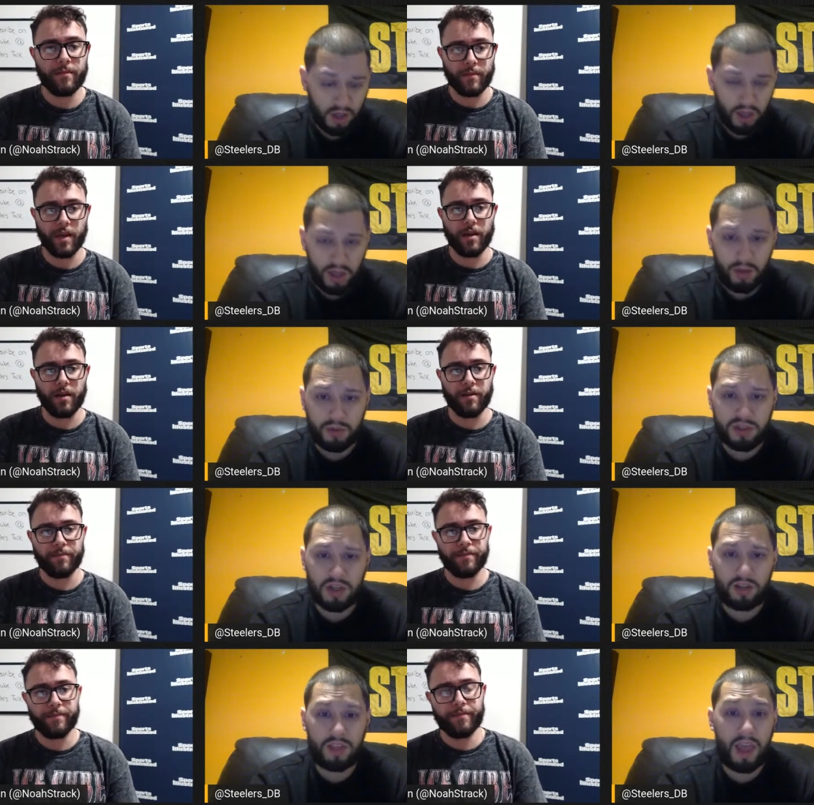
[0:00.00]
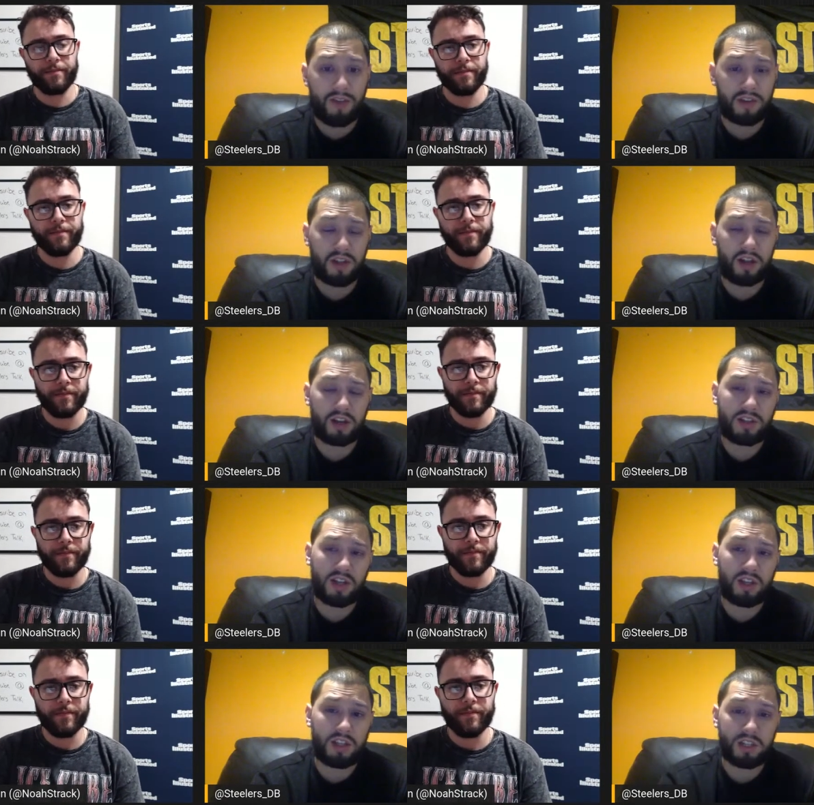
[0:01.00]
Speaker 1: yeah, he, yeah. they haven't done it a
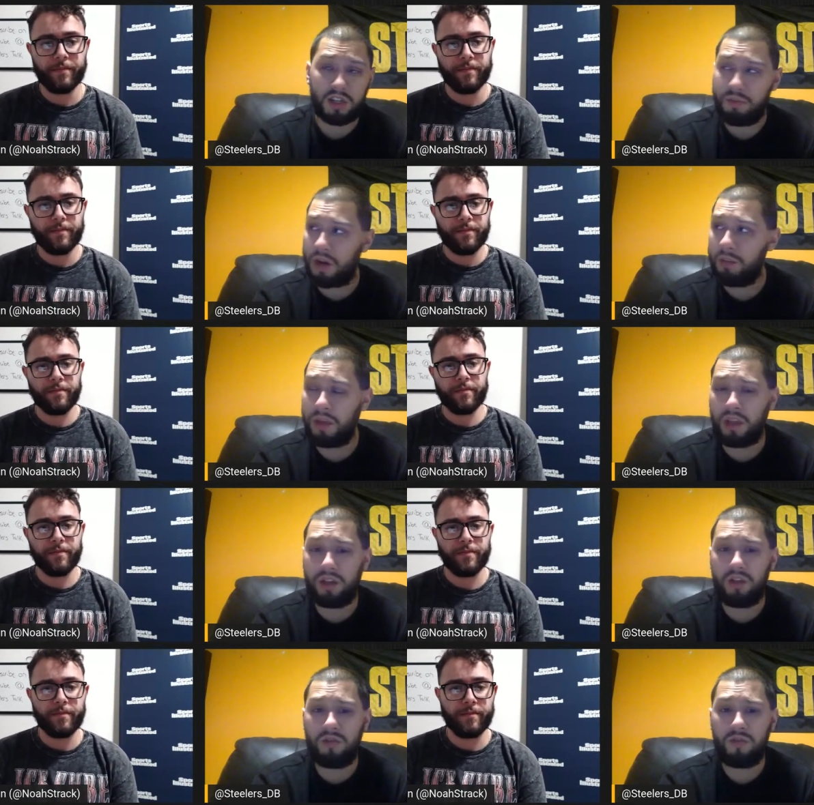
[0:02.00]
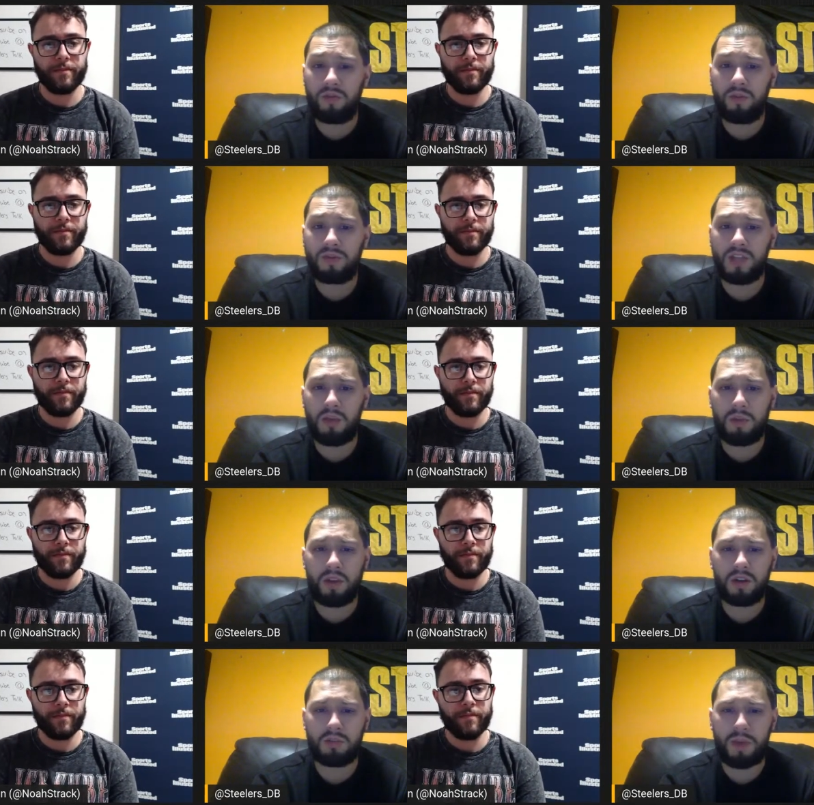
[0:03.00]
ton this year, but I mean, you've we've seen him in
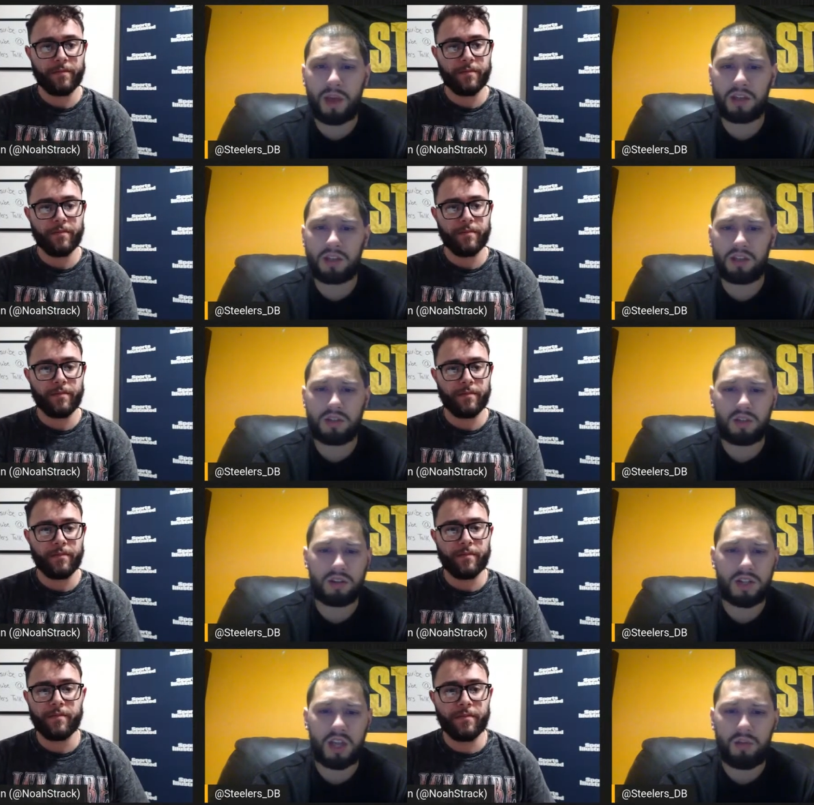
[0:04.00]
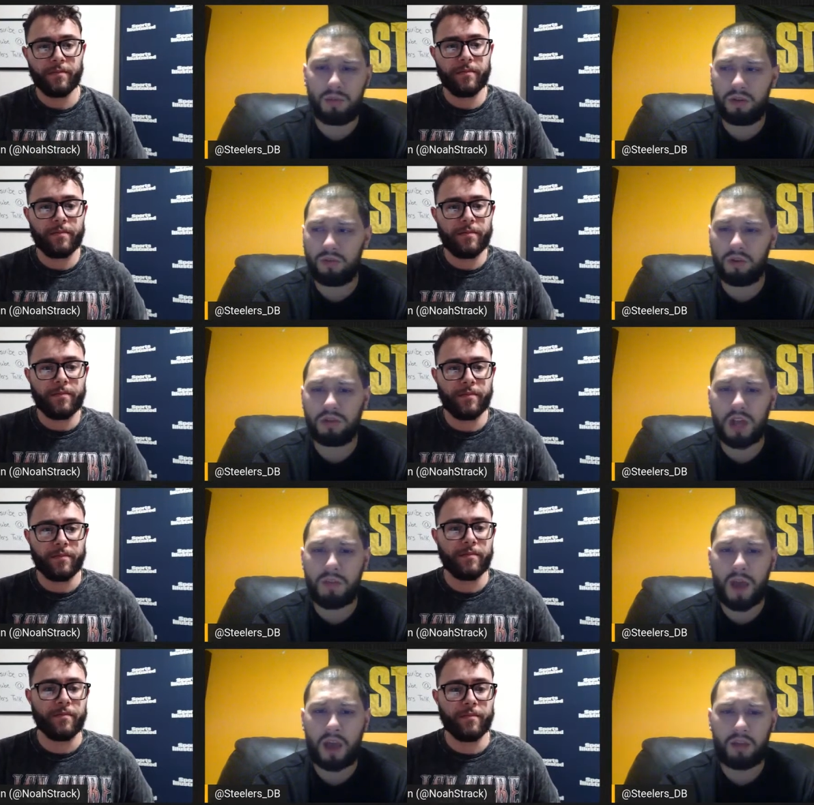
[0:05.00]
years past just on tape. He'll rotate
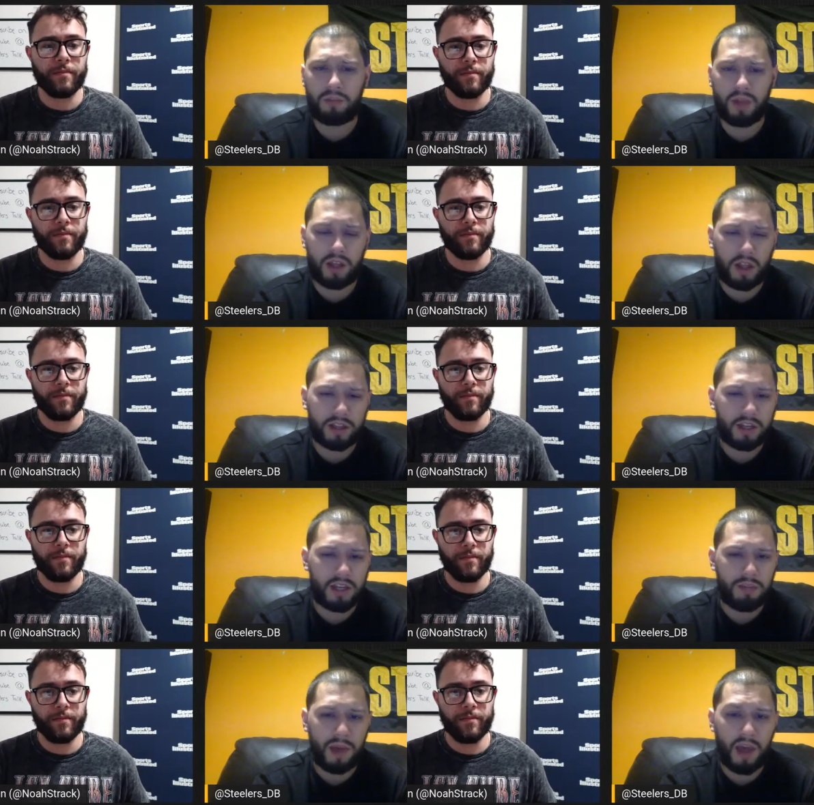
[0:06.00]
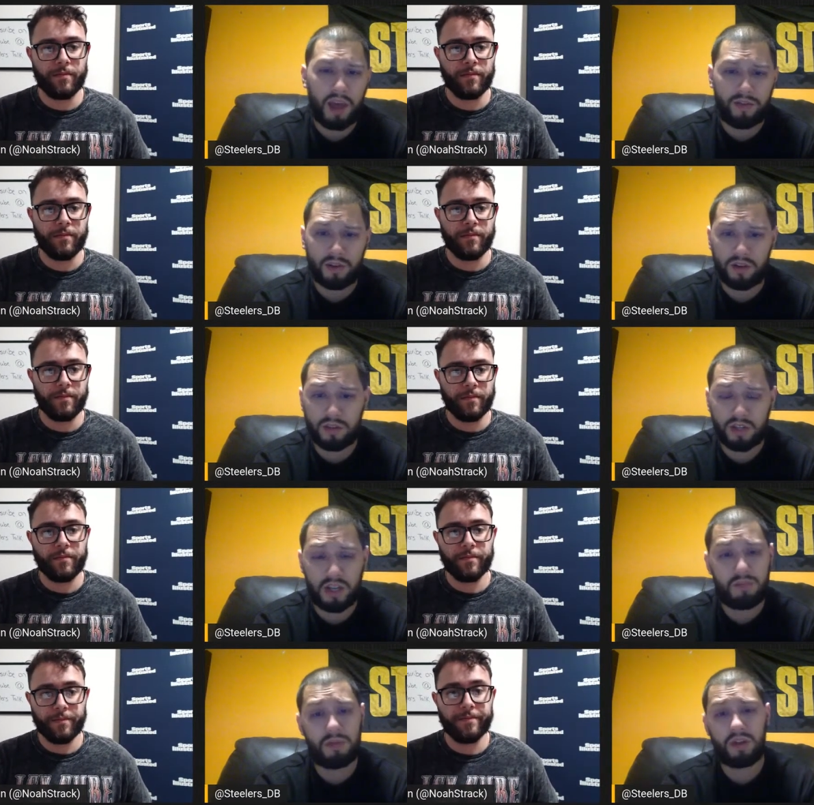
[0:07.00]
back and play like the deep half or even the
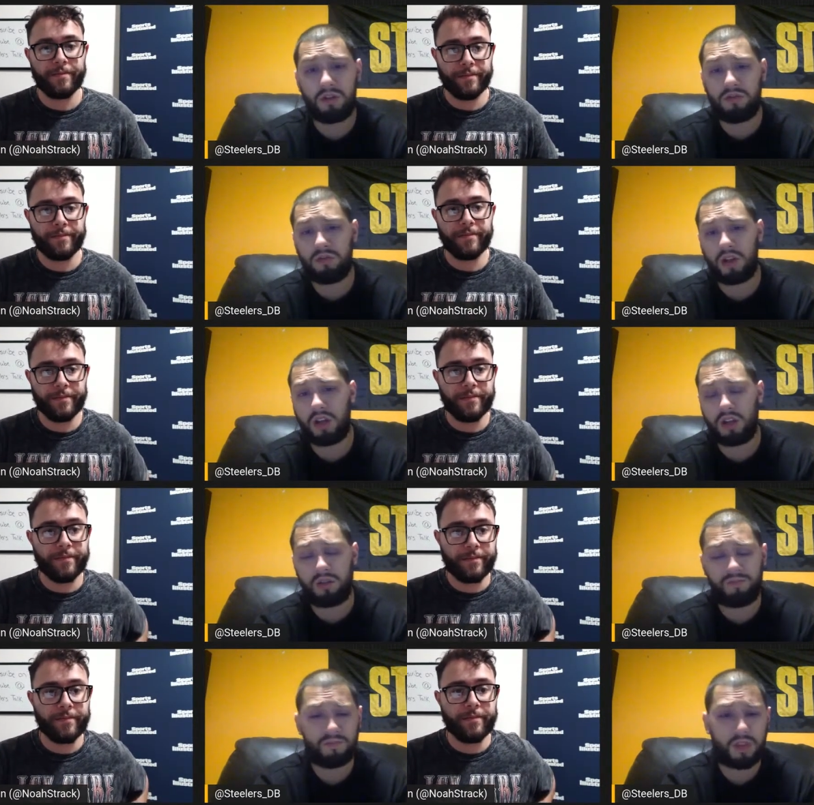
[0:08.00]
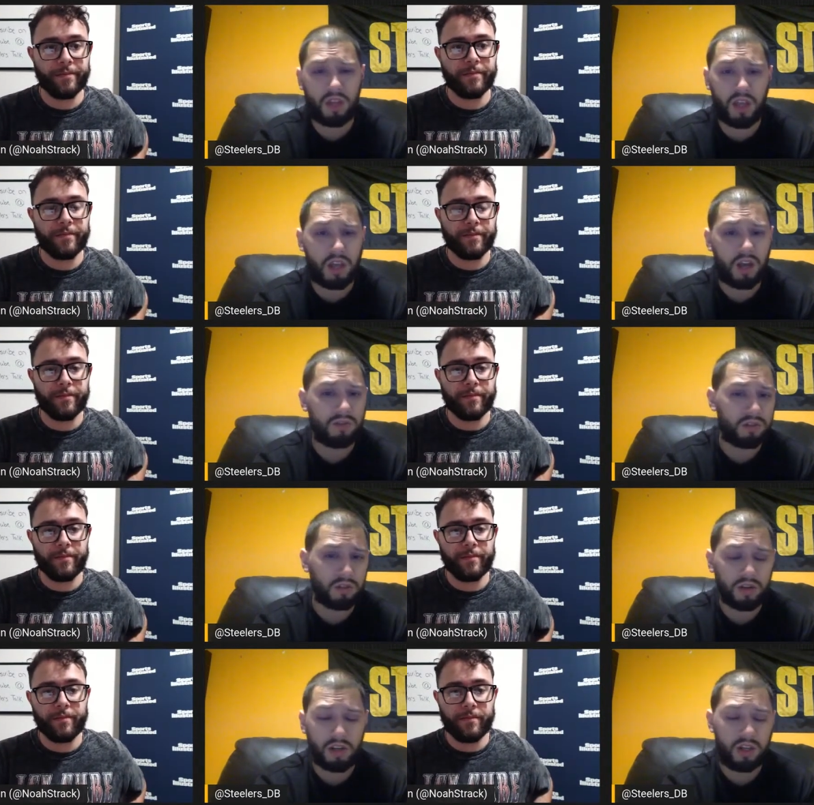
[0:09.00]
deep middle uh, in cover
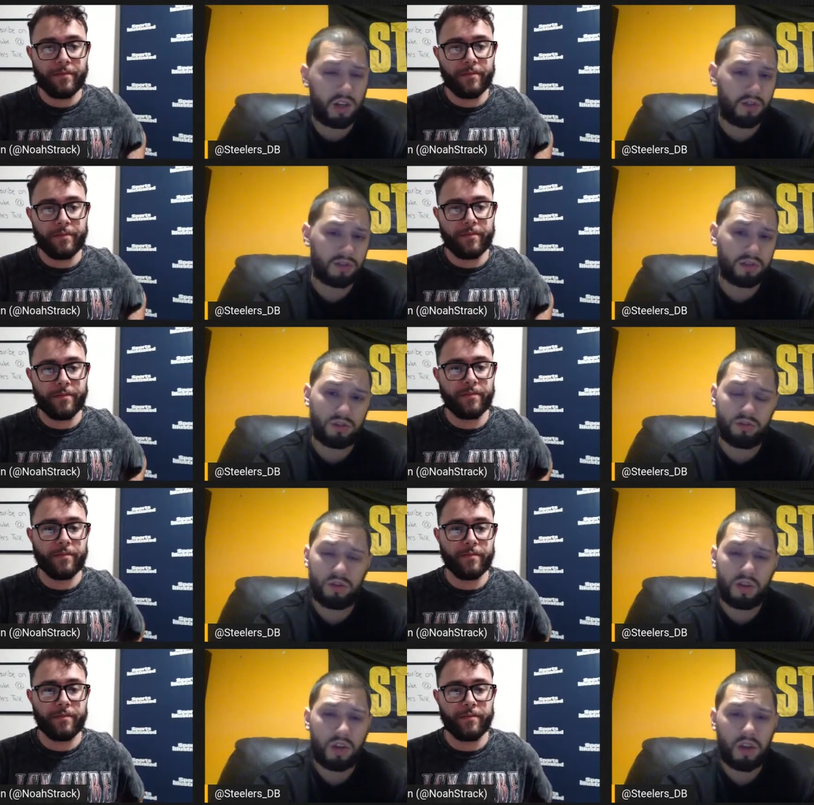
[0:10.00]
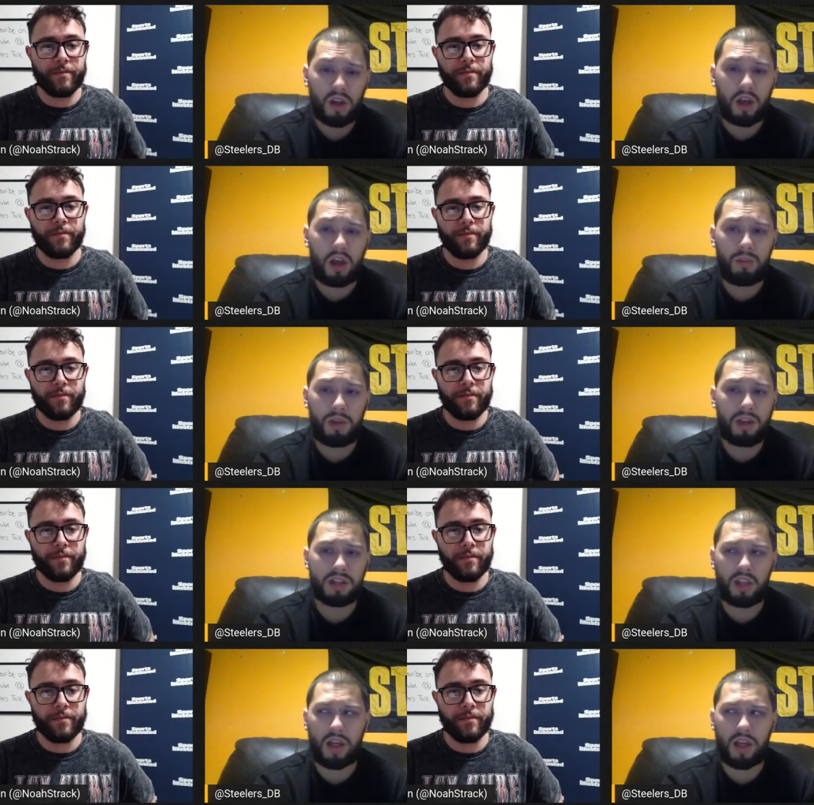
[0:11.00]
three, cover two. Um, he does a